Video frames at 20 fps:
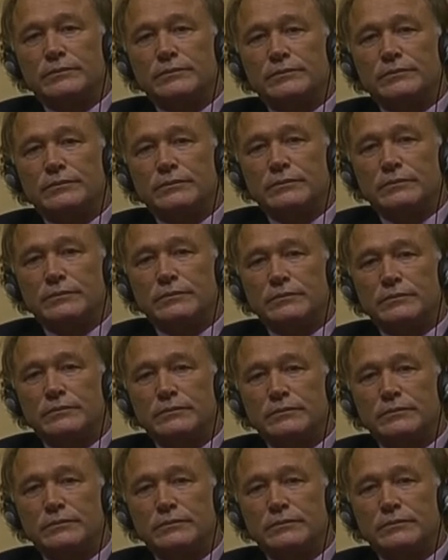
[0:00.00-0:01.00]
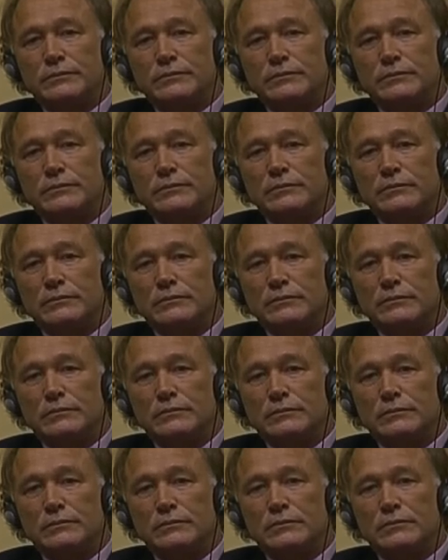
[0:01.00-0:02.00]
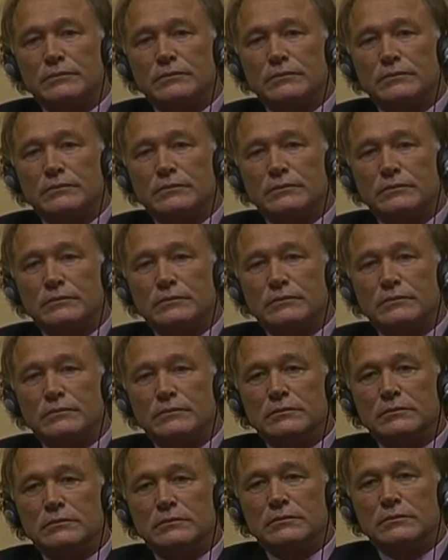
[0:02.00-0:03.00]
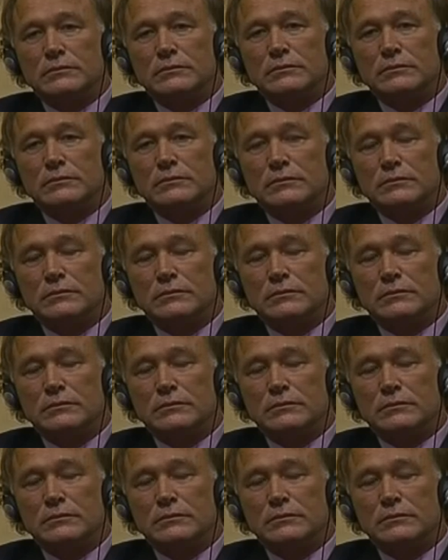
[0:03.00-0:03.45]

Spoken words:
(silence)